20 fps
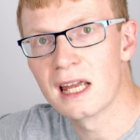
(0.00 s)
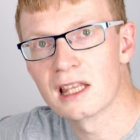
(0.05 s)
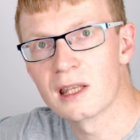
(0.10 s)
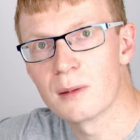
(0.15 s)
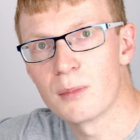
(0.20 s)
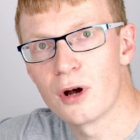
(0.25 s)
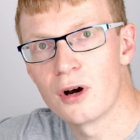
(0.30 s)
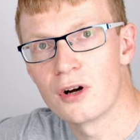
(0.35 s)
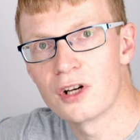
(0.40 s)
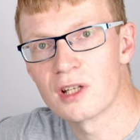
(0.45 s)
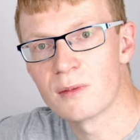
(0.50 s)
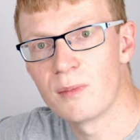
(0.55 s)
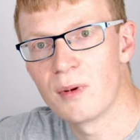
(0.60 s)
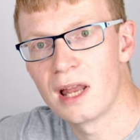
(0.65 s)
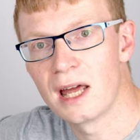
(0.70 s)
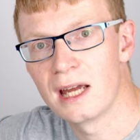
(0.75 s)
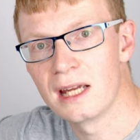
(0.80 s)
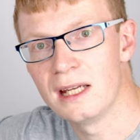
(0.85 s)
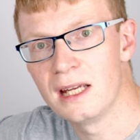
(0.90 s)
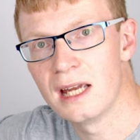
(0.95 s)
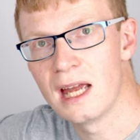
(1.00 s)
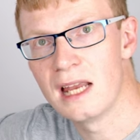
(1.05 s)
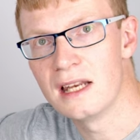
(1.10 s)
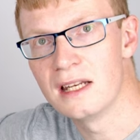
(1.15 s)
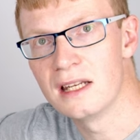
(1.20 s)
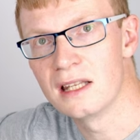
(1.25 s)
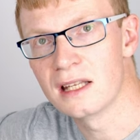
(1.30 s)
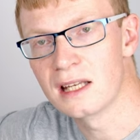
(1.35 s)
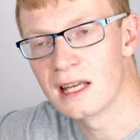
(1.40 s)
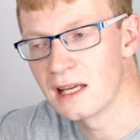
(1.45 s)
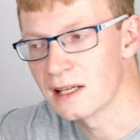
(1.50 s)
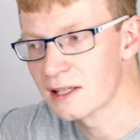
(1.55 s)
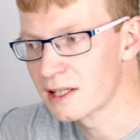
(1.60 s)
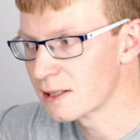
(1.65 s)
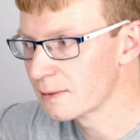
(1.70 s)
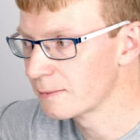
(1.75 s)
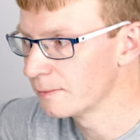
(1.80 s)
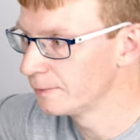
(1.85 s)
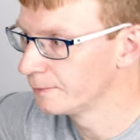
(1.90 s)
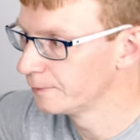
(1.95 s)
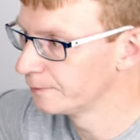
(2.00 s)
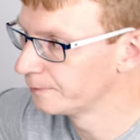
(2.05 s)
get the power supply into the case.